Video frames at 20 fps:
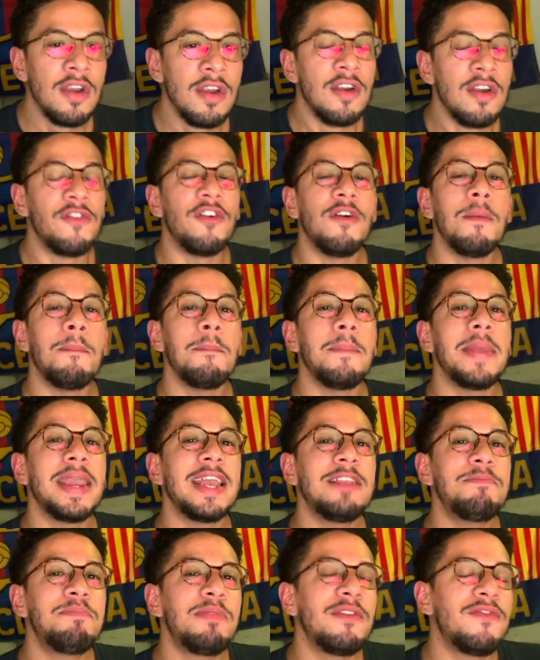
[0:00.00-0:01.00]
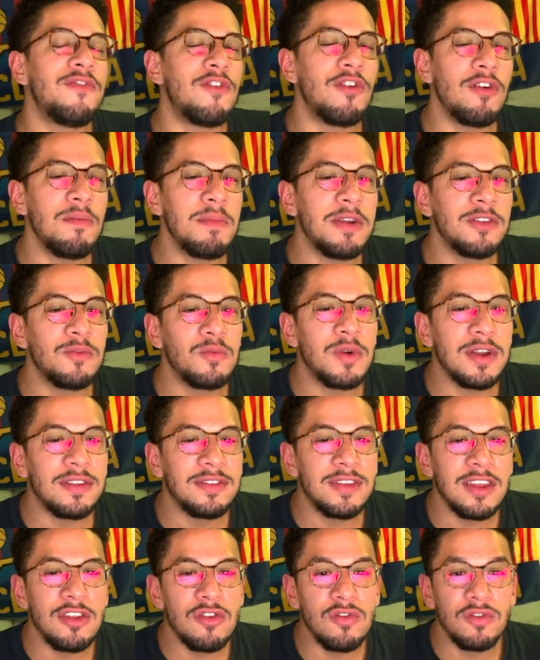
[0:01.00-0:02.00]
Fermin's performance
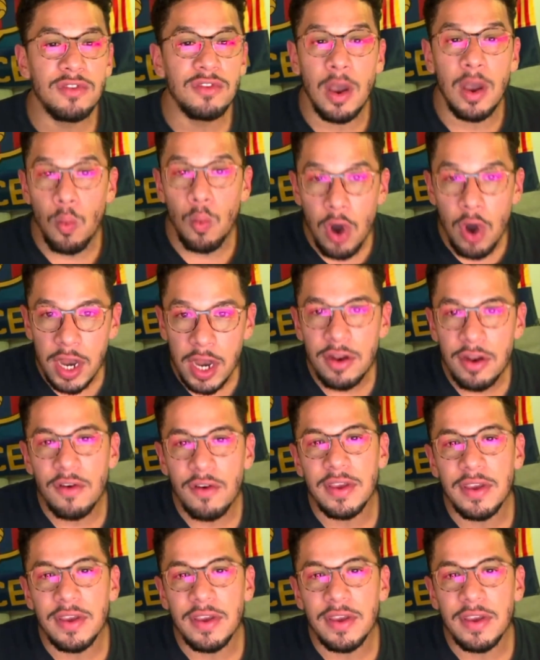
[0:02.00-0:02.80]
wasn't just a one-off.